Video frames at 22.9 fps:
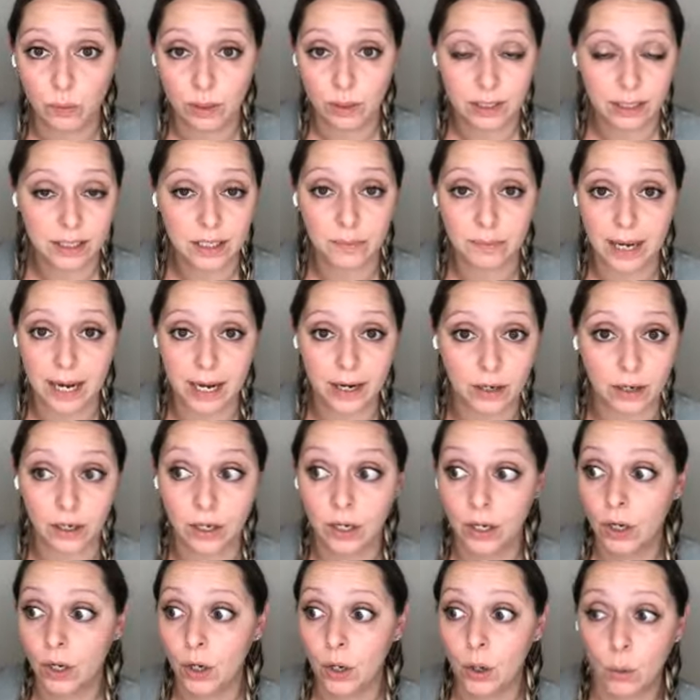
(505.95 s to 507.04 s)
what doesn't matter.
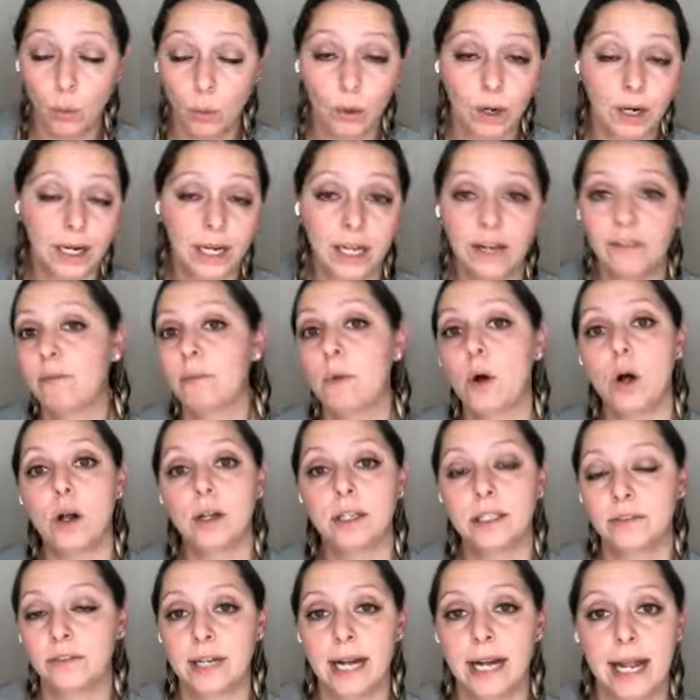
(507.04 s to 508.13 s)
We're hit from
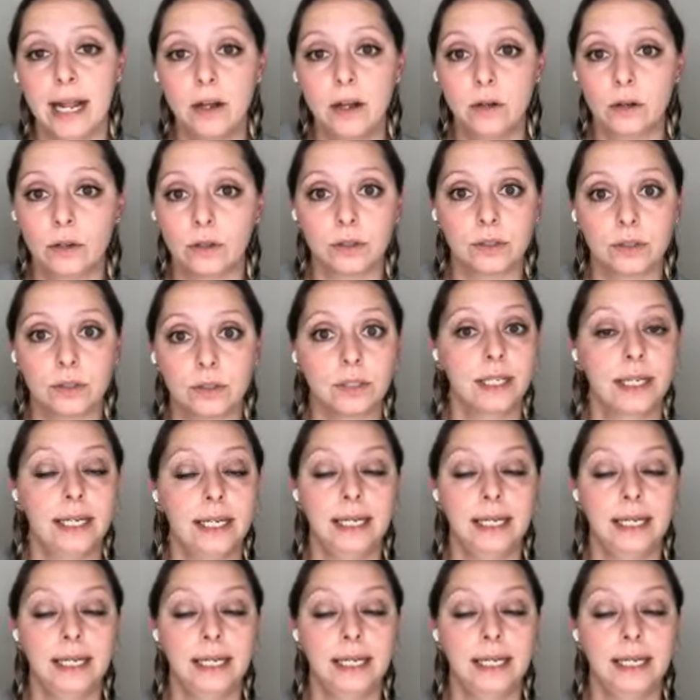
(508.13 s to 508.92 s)
all different angles.